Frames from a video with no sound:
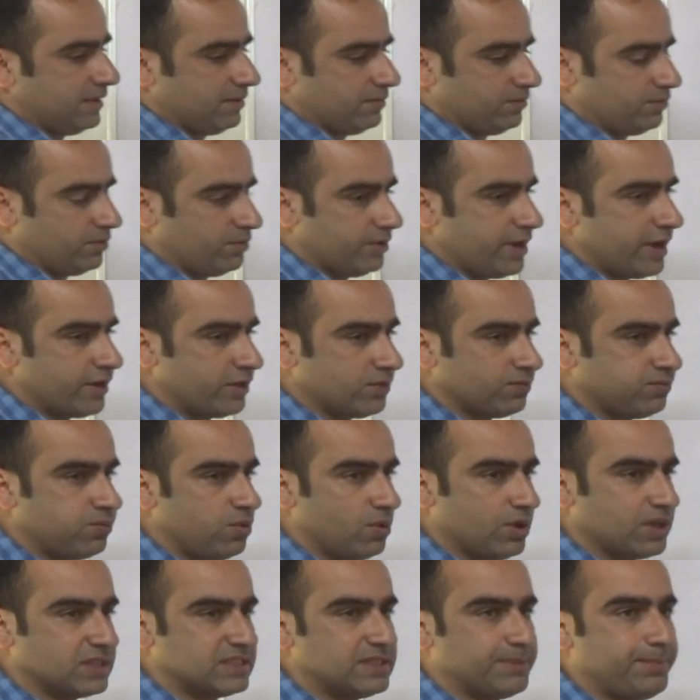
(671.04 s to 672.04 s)
we have to
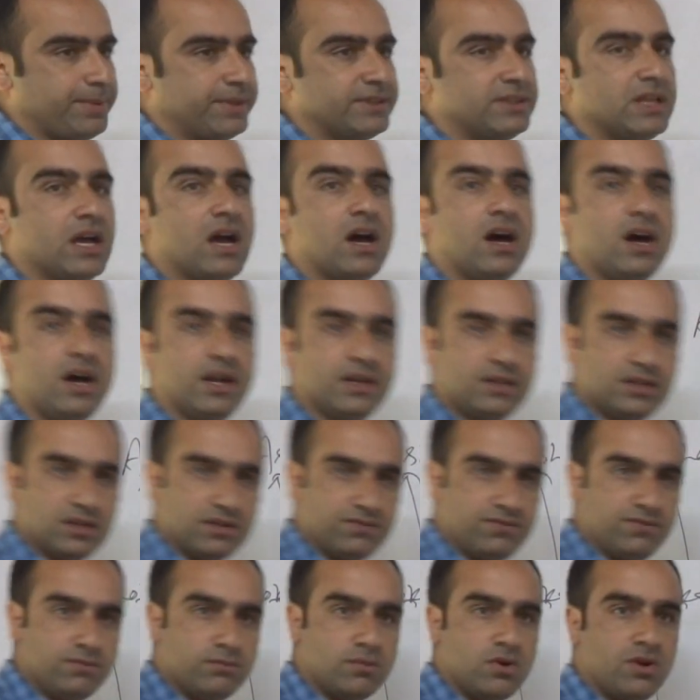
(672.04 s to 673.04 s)
focus upon the art
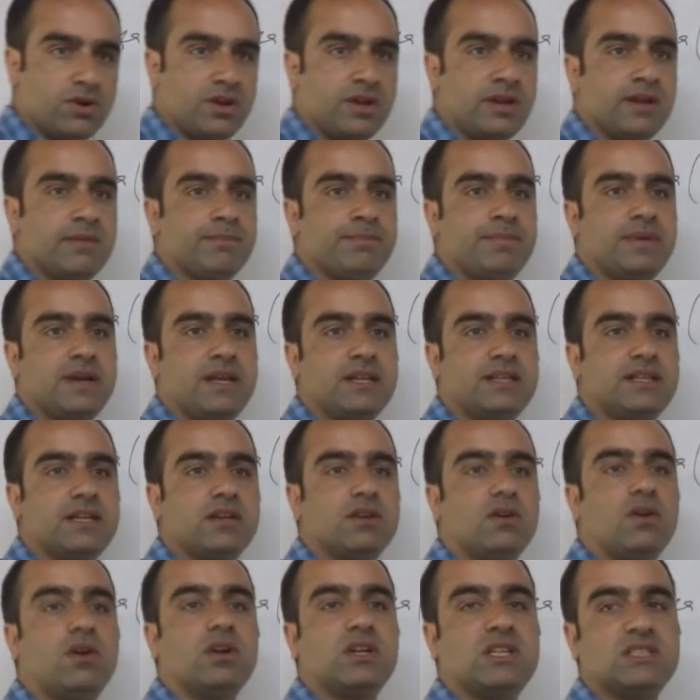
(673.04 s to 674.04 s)
of Mauryan Empire.
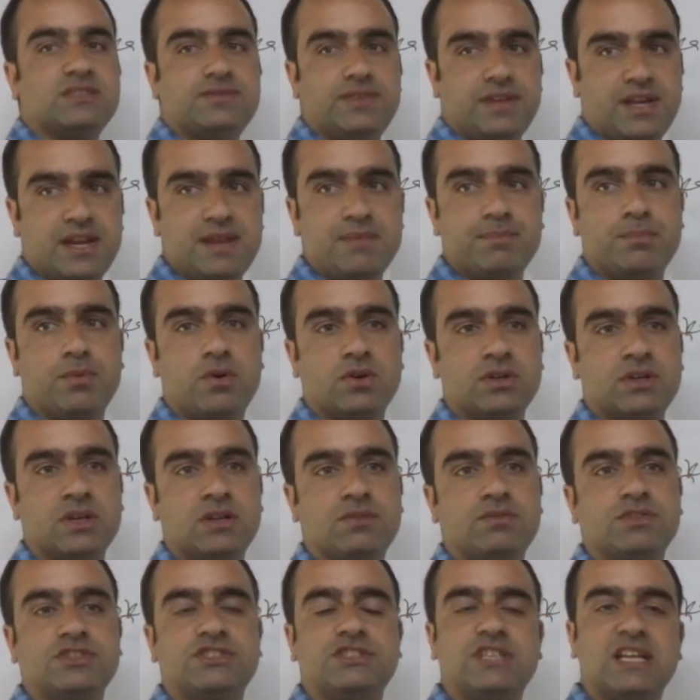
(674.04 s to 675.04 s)
Their art is very
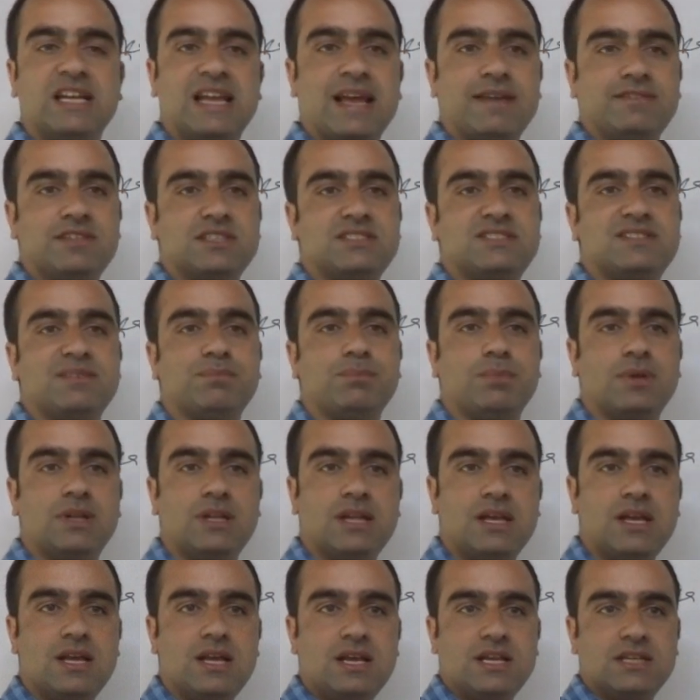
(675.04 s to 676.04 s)
important. We still have the
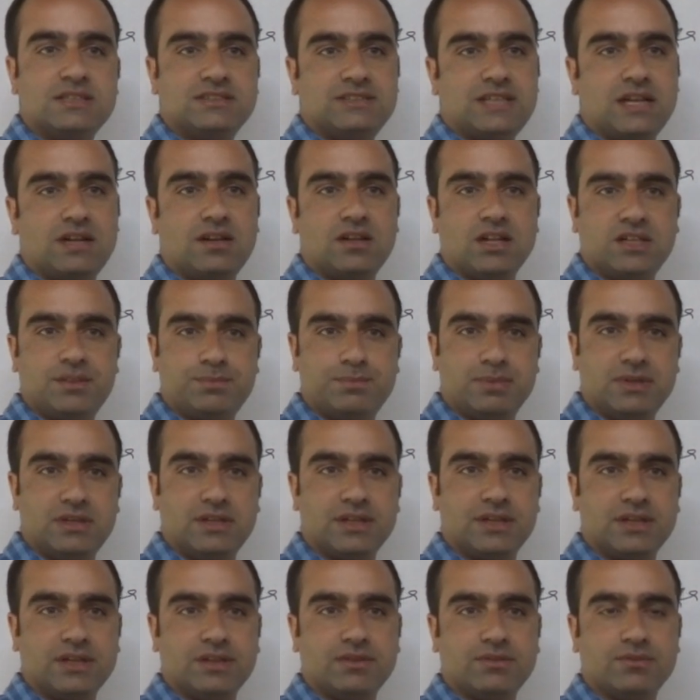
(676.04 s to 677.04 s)
symbol Sarnath
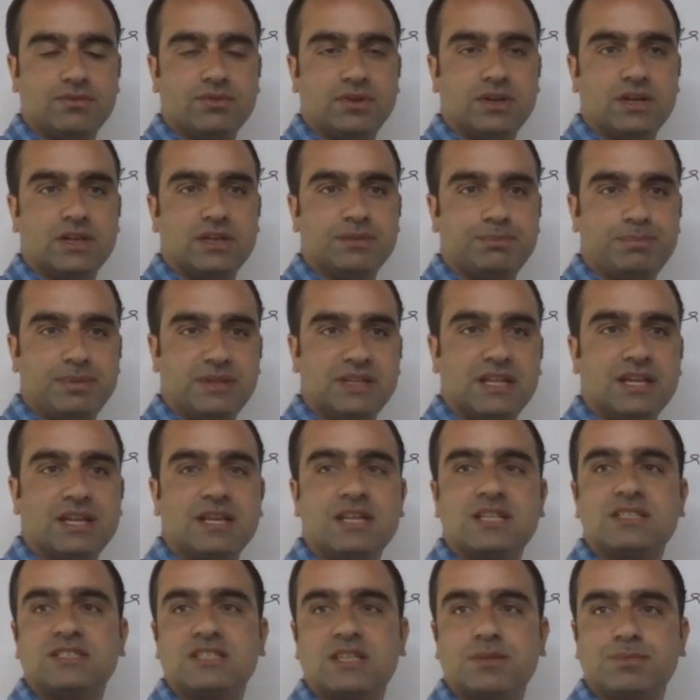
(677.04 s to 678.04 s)
pillar
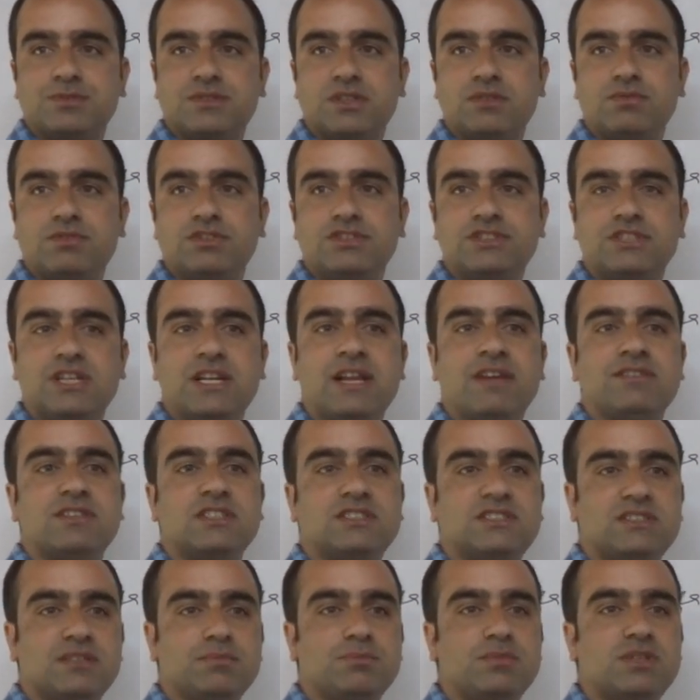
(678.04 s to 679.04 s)
inscription. We still have the
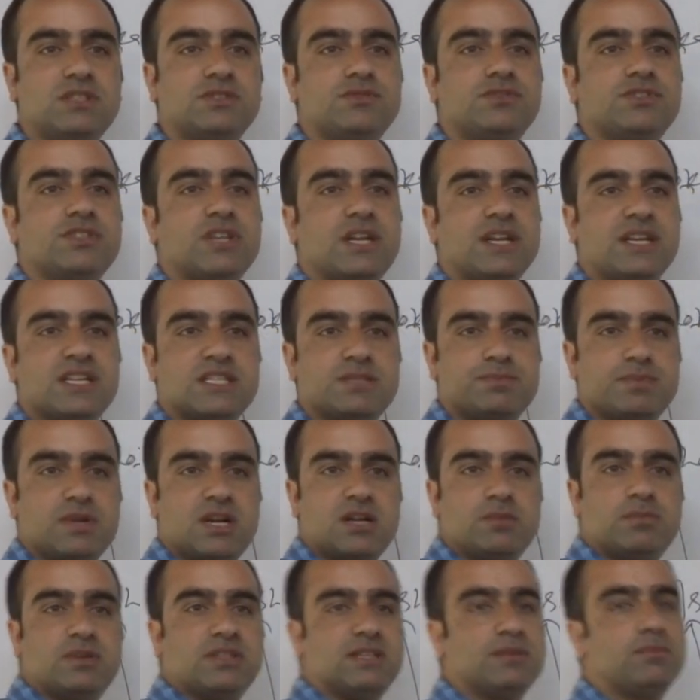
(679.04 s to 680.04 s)
symbols which are
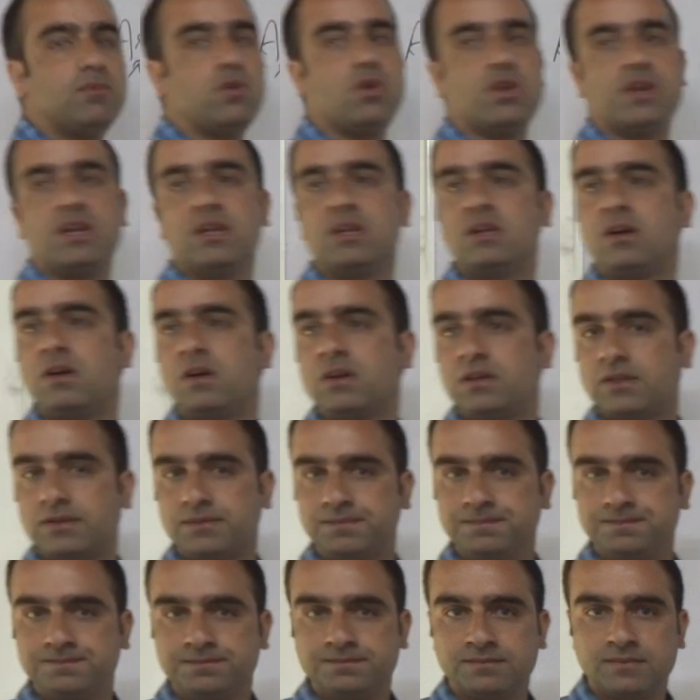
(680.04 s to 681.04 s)
inspired by the Mauryan art.
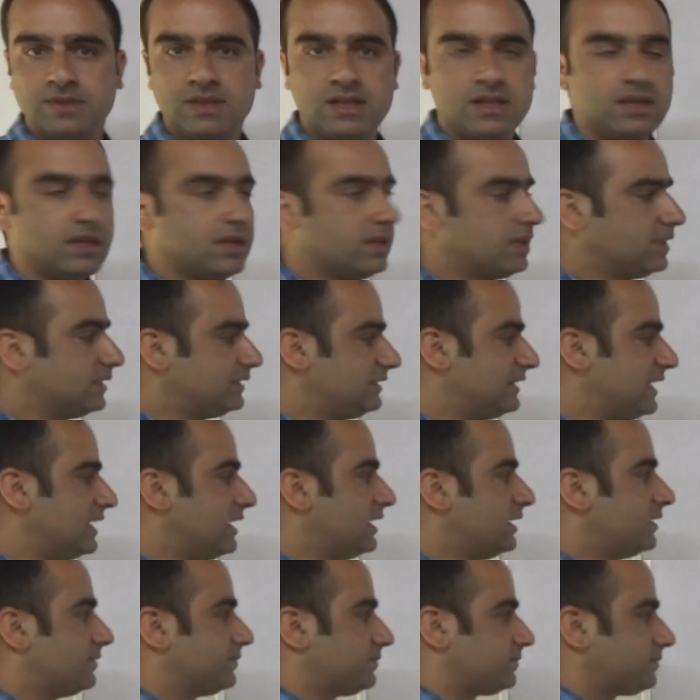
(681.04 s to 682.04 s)
Then